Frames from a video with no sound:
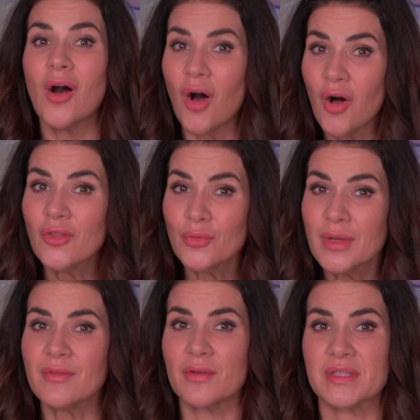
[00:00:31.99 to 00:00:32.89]
All three
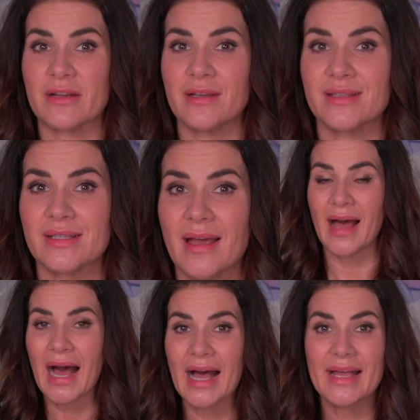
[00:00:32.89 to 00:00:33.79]
of those areas,
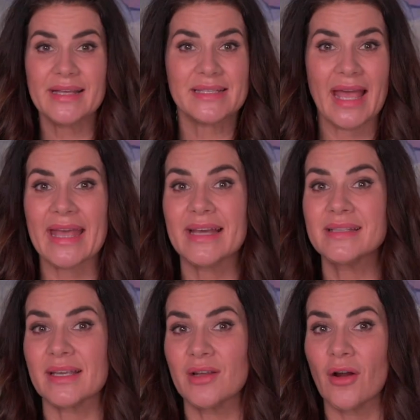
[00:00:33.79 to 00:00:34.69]
eyes,
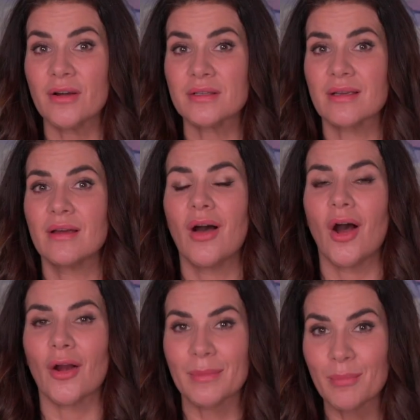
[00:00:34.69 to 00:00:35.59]
hands, and heart,
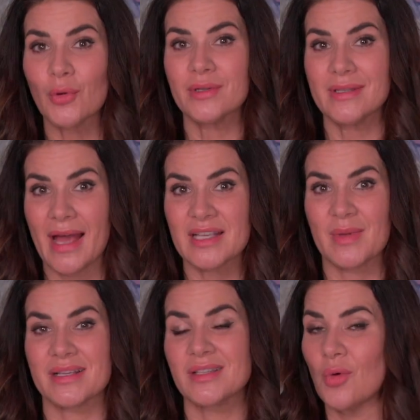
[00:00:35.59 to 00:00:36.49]
are important
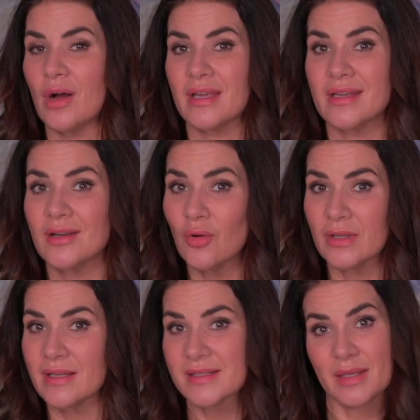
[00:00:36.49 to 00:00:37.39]
aspects of walking in
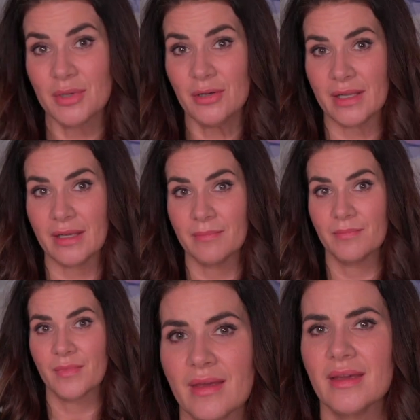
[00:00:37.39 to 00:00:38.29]
holiness and purity.
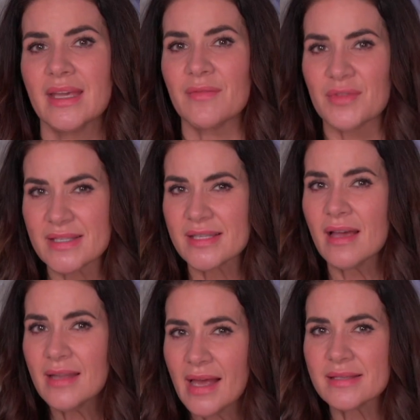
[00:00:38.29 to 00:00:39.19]
If the
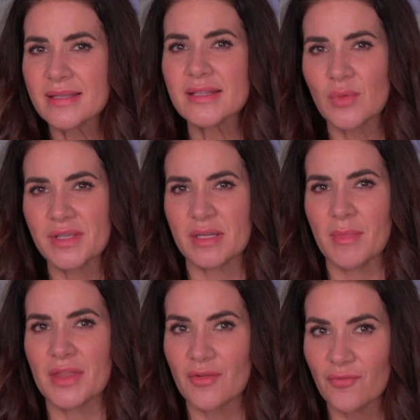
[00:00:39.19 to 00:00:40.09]
son has this wisdom
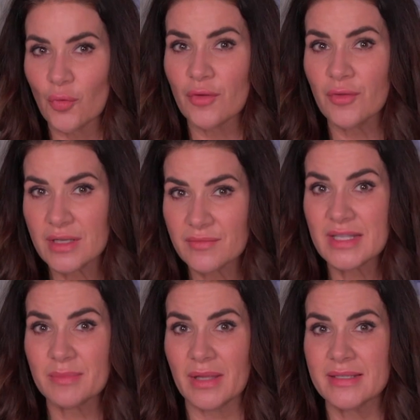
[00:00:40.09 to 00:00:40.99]
at the forefront of
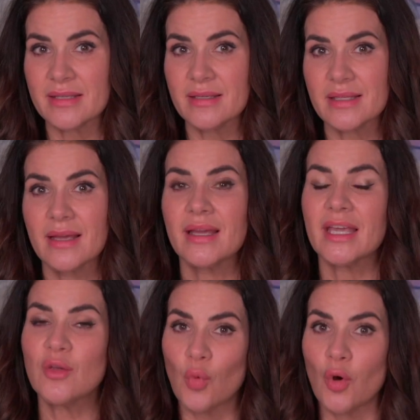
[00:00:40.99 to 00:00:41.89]
these places,
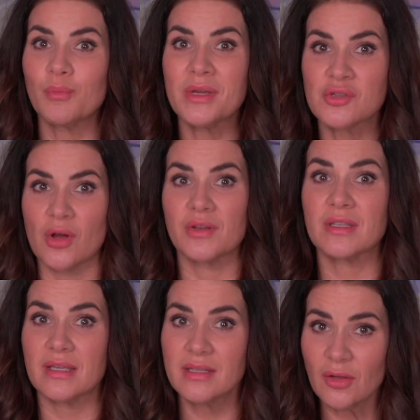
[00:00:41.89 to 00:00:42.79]
he won't be drawn to
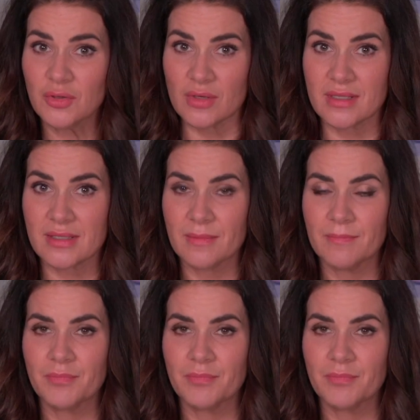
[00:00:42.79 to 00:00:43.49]
the adulteress.